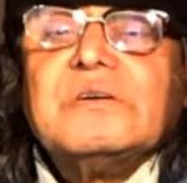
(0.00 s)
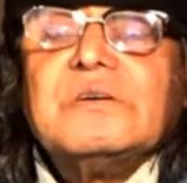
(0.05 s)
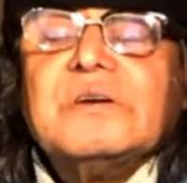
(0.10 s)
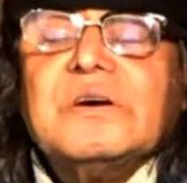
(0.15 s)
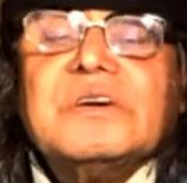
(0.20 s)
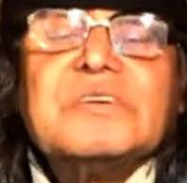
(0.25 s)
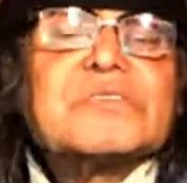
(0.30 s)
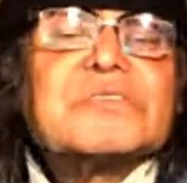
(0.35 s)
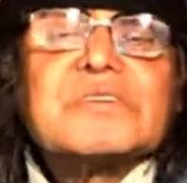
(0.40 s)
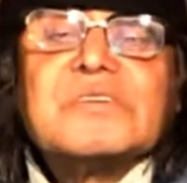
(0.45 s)

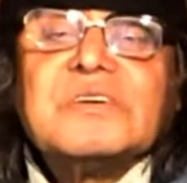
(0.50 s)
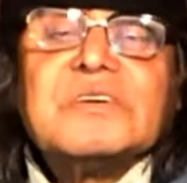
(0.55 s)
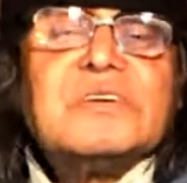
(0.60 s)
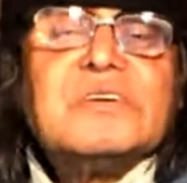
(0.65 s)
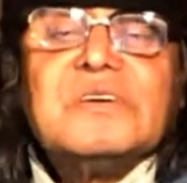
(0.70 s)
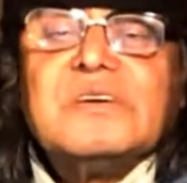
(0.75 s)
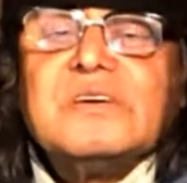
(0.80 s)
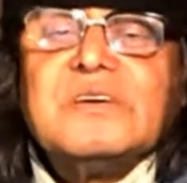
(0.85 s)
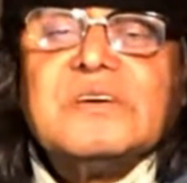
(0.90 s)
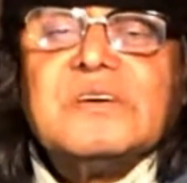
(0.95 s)
It's
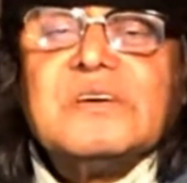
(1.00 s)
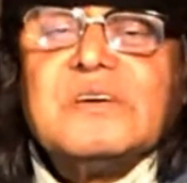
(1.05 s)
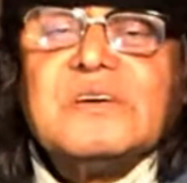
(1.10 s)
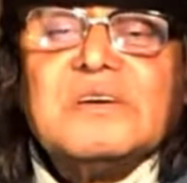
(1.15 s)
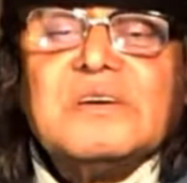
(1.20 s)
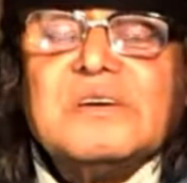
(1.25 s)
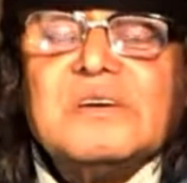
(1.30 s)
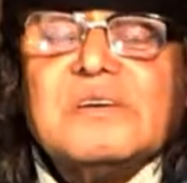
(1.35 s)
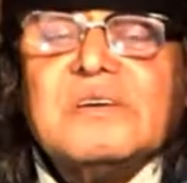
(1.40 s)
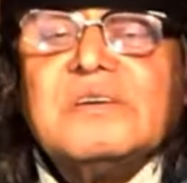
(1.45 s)

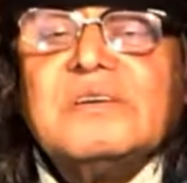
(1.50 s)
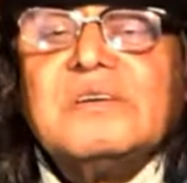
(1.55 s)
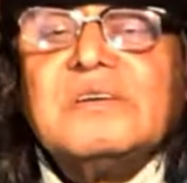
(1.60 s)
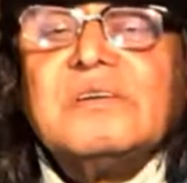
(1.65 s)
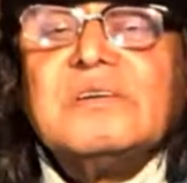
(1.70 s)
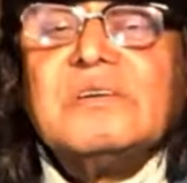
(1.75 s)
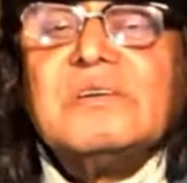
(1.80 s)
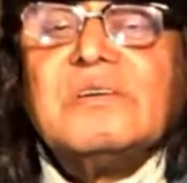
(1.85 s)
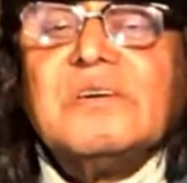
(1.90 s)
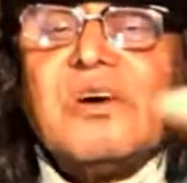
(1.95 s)

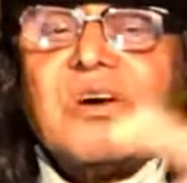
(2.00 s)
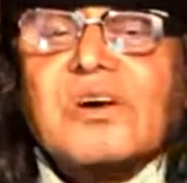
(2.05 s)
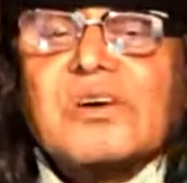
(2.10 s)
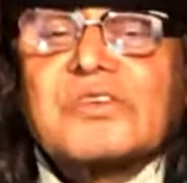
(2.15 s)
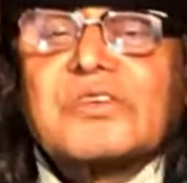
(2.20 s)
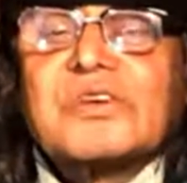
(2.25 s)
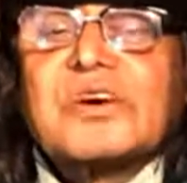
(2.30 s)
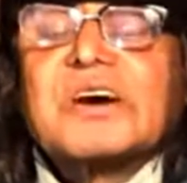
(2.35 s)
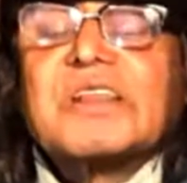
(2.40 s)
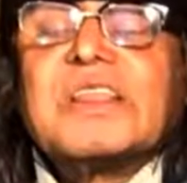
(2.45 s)

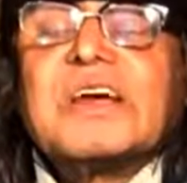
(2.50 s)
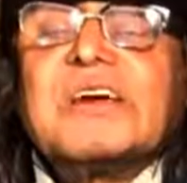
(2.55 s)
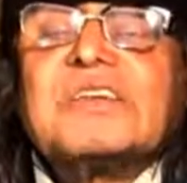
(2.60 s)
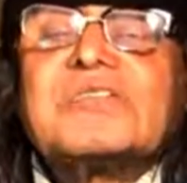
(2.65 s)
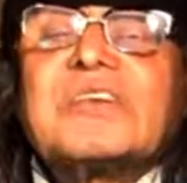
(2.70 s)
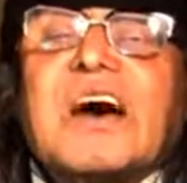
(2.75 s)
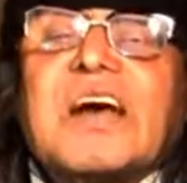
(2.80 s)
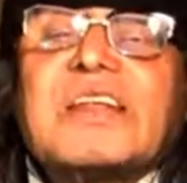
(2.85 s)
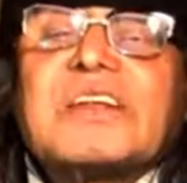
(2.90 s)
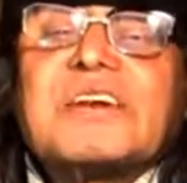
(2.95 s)
altogether, it's
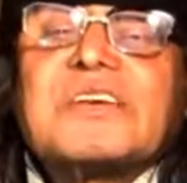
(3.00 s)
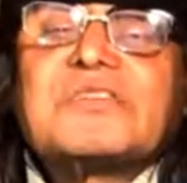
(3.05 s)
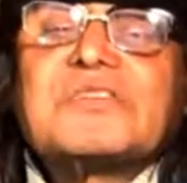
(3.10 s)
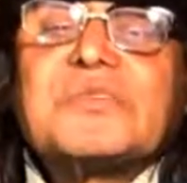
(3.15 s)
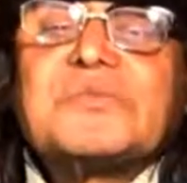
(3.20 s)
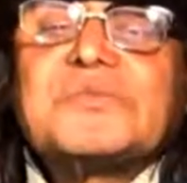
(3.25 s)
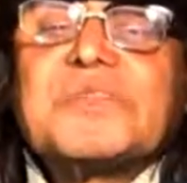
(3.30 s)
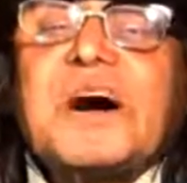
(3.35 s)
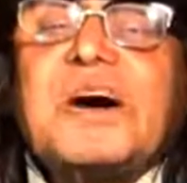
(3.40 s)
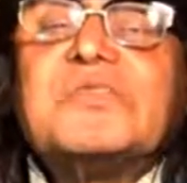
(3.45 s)
hundreds
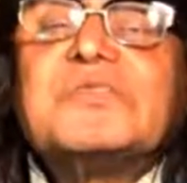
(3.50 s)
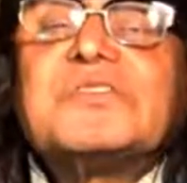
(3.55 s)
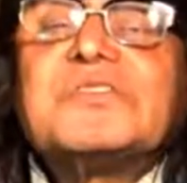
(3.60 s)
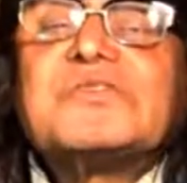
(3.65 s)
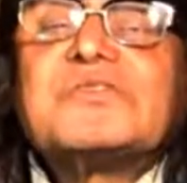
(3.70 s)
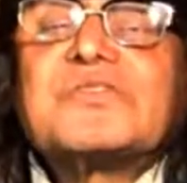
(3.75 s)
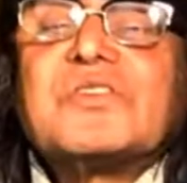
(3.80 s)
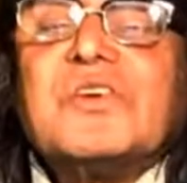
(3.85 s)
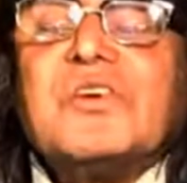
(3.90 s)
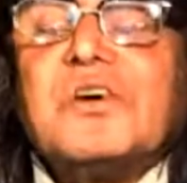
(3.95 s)
of
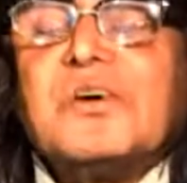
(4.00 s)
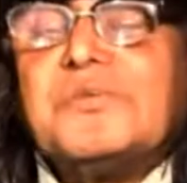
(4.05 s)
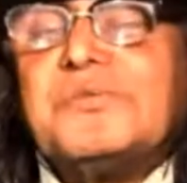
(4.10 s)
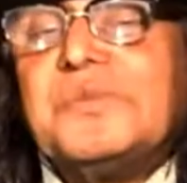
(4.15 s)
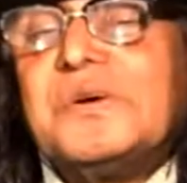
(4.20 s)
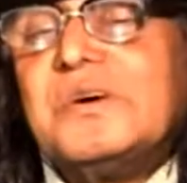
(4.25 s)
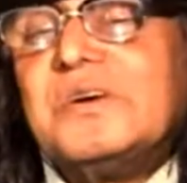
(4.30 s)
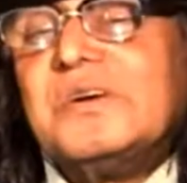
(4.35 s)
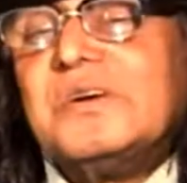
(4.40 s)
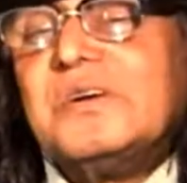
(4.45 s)
thousands of
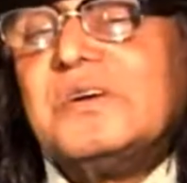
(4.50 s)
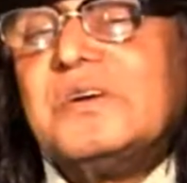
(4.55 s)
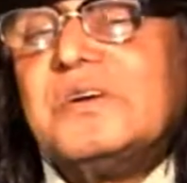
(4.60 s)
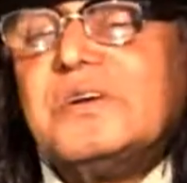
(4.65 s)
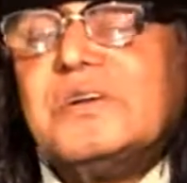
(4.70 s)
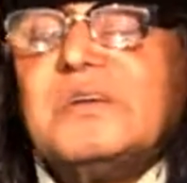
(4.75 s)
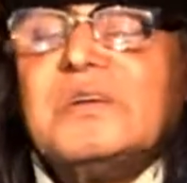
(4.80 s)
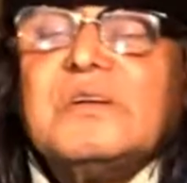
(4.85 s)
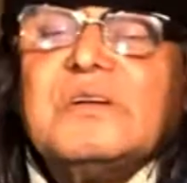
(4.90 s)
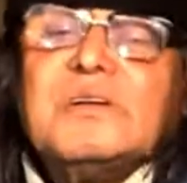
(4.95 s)

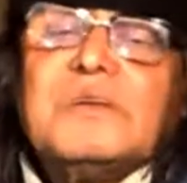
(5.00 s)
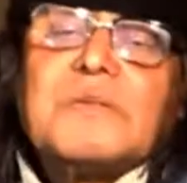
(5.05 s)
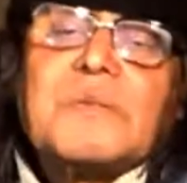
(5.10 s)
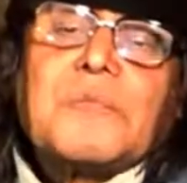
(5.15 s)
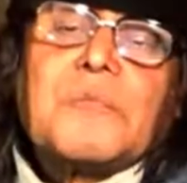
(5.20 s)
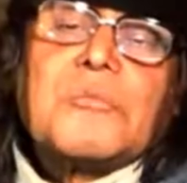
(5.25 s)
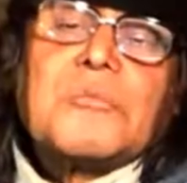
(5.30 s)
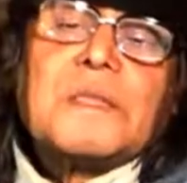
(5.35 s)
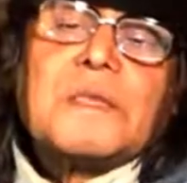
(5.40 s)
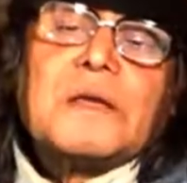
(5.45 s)

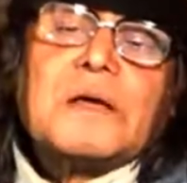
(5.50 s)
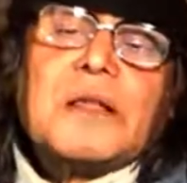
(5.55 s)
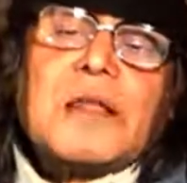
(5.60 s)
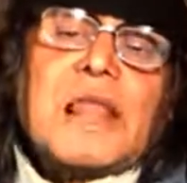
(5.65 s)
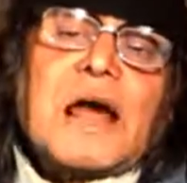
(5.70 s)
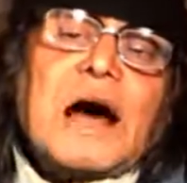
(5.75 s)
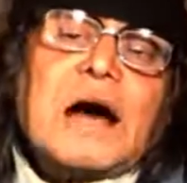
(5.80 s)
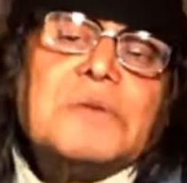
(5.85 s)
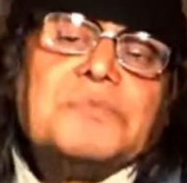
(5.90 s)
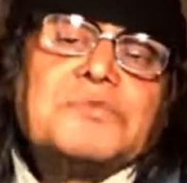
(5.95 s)

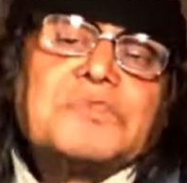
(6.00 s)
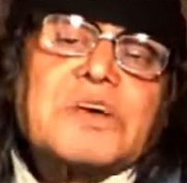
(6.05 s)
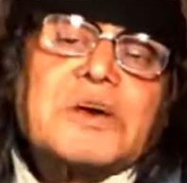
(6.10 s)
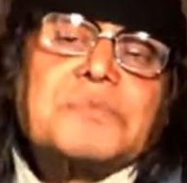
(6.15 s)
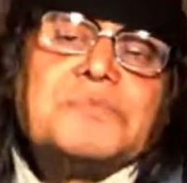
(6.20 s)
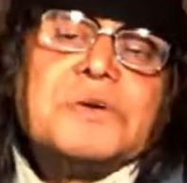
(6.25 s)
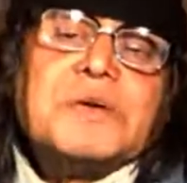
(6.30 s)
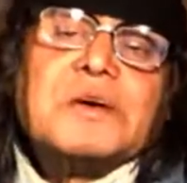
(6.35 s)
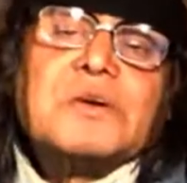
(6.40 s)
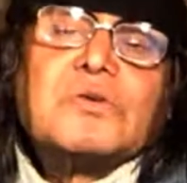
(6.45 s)
lives are
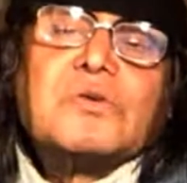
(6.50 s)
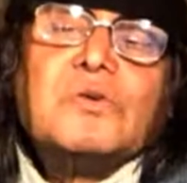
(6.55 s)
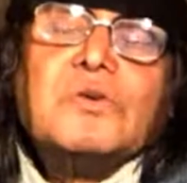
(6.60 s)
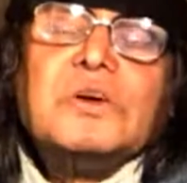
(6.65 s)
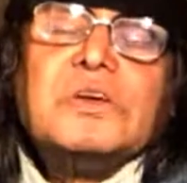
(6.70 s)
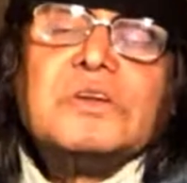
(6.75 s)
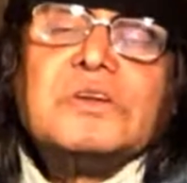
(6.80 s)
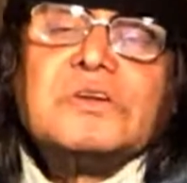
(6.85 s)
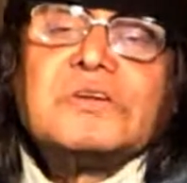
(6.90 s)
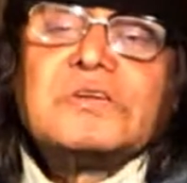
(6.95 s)
being
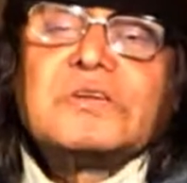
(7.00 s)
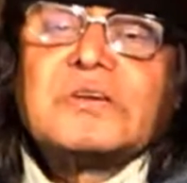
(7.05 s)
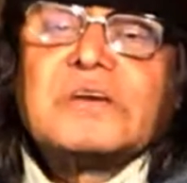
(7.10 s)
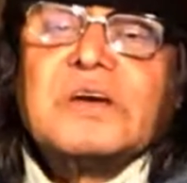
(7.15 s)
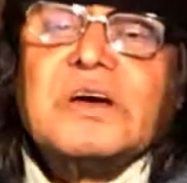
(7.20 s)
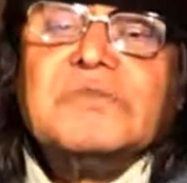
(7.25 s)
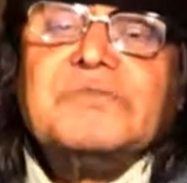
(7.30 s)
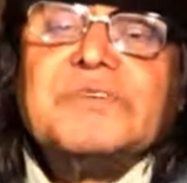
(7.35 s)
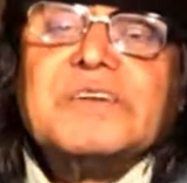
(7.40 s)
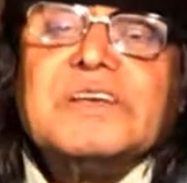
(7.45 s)
ruined
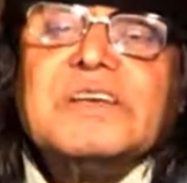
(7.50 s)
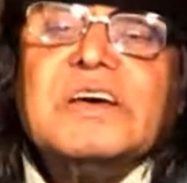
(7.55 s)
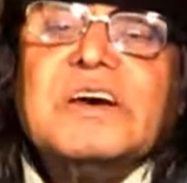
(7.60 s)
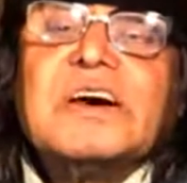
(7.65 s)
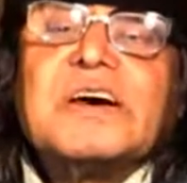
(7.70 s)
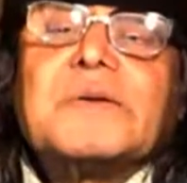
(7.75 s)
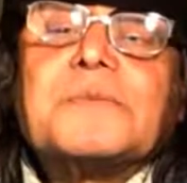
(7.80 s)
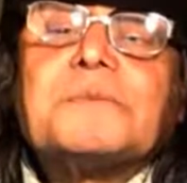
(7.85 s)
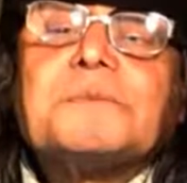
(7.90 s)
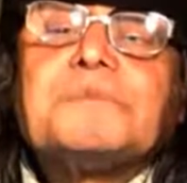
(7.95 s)
every
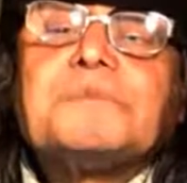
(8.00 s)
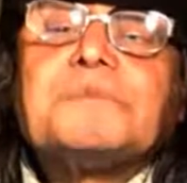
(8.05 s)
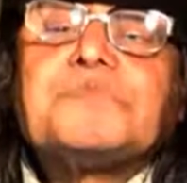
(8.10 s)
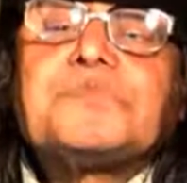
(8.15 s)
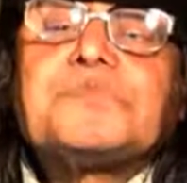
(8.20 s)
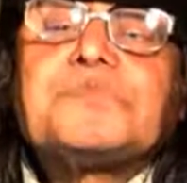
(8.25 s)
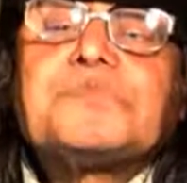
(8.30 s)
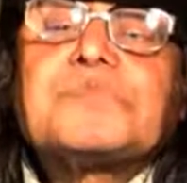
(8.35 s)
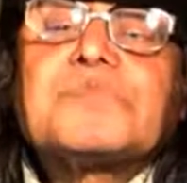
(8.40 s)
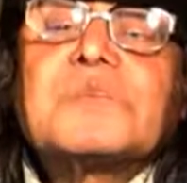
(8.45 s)
year.
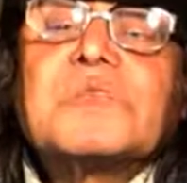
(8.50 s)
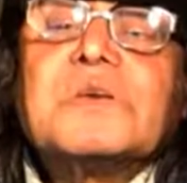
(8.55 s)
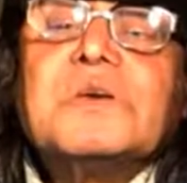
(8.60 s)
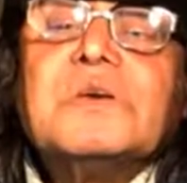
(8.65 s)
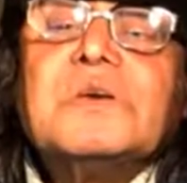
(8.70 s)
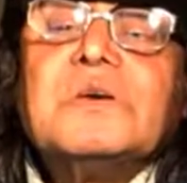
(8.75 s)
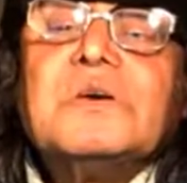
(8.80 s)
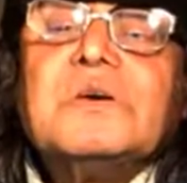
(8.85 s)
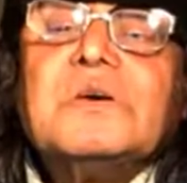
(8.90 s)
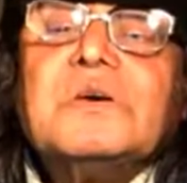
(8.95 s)

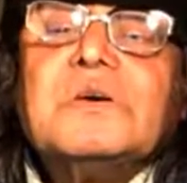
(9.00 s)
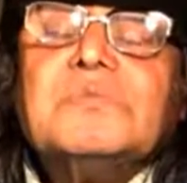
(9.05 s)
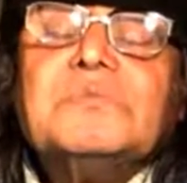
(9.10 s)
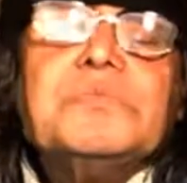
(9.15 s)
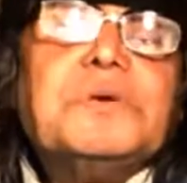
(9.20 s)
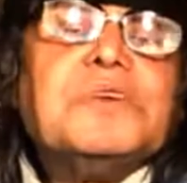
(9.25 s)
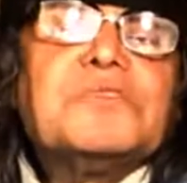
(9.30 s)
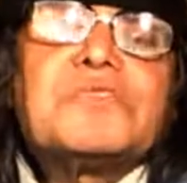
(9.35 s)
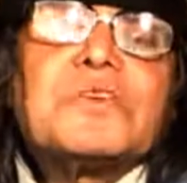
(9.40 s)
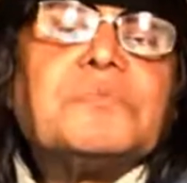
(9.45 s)

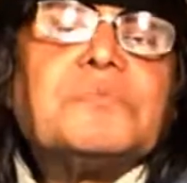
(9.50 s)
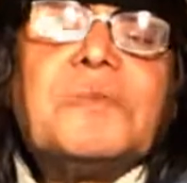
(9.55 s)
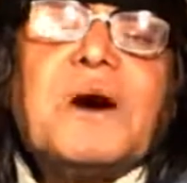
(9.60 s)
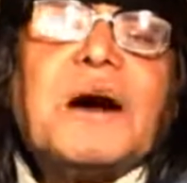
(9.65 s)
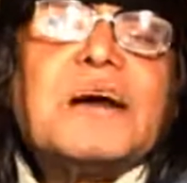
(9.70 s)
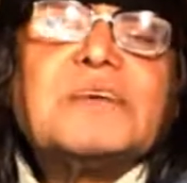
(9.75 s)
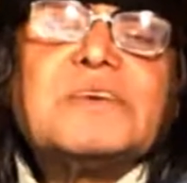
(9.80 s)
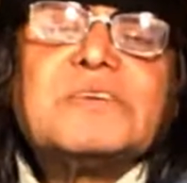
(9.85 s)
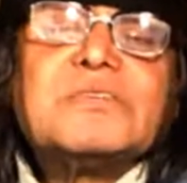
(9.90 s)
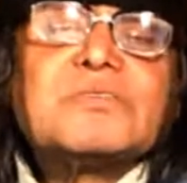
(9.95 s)
Peace of
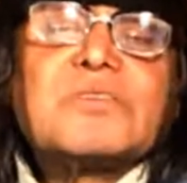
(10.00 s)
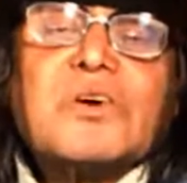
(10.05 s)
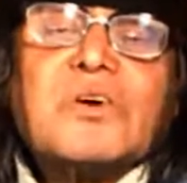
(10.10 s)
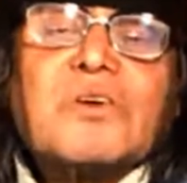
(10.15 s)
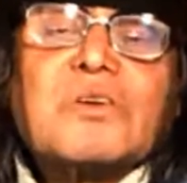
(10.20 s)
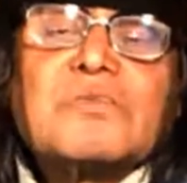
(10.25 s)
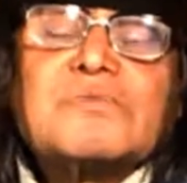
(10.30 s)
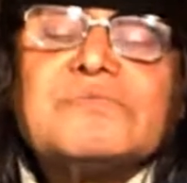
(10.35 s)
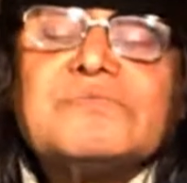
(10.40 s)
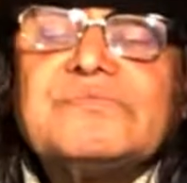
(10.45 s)
mind is
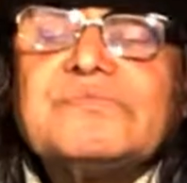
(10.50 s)
gone,